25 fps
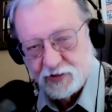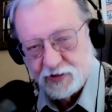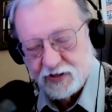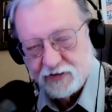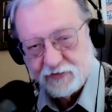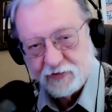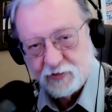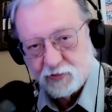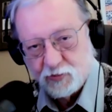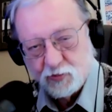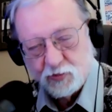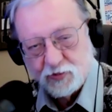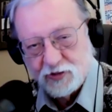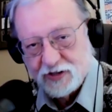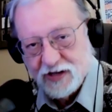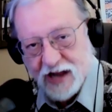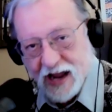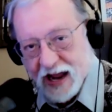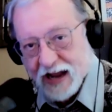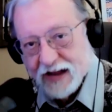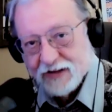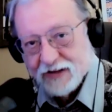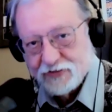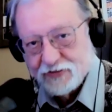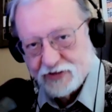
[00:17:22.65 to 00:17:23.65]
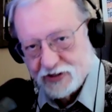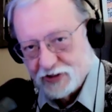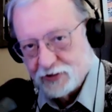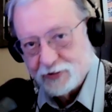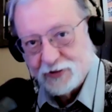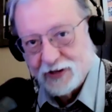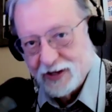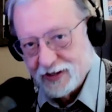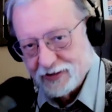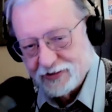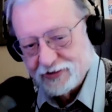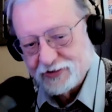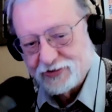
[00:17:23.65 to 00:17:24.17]
we never would have the
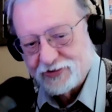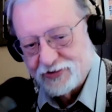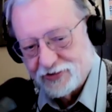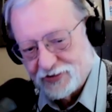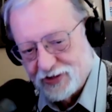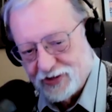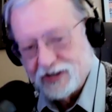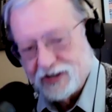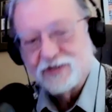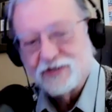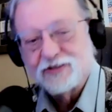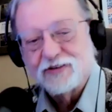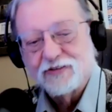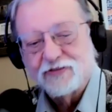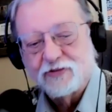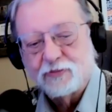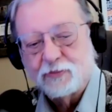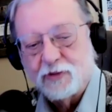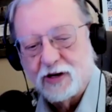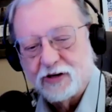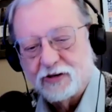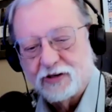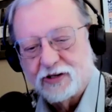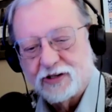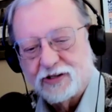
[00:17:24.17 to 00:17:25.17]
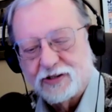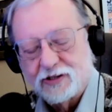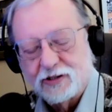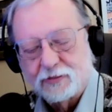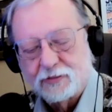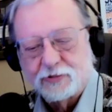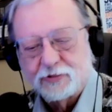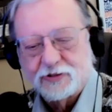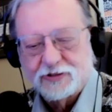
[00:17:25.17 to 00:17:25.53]
United States of America.